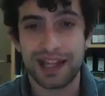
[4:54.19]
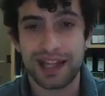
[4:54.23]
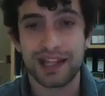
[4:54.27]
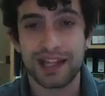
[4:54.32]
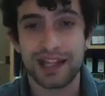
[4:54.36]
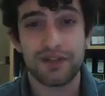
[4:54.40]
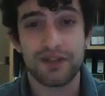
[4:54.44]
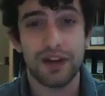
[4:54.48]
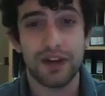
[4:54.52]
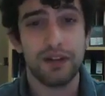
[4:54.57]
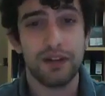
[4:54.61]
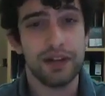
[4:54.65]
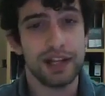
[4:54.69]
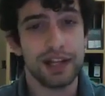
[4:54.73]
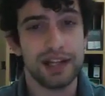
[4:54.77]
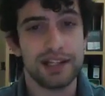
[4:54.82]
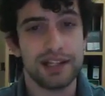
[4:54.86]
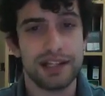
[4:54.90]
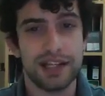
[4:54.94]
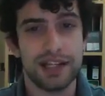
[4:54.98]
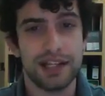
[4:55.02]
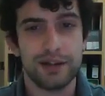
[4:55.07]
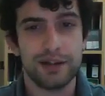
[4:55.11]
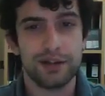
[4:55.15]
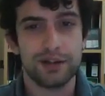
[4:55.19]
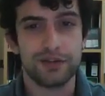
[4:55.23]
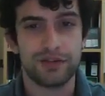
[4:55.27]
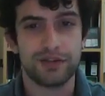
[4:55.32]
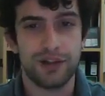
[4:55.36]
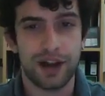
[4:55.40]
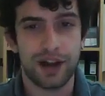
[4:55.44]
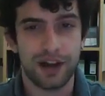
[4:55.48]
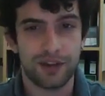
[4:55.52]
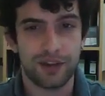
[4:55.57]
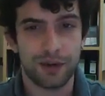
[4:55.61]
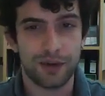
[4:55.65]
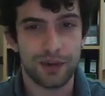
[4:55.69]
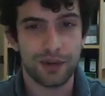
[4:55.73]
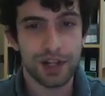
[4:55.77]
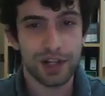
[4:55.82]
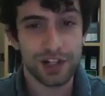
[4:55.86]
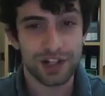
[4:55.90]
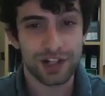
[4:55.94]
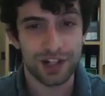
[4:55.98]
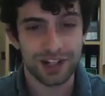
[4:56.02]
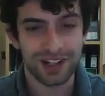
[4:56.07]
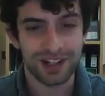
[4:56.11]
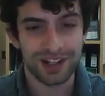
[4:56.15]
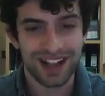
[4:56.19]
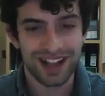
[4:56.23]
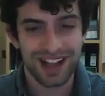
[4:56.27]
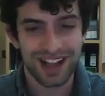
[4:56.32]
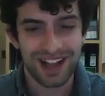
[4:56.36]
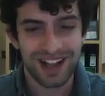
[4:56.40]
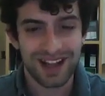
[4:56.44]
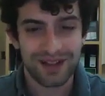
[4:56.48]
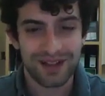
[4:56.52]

It is very easy to find the region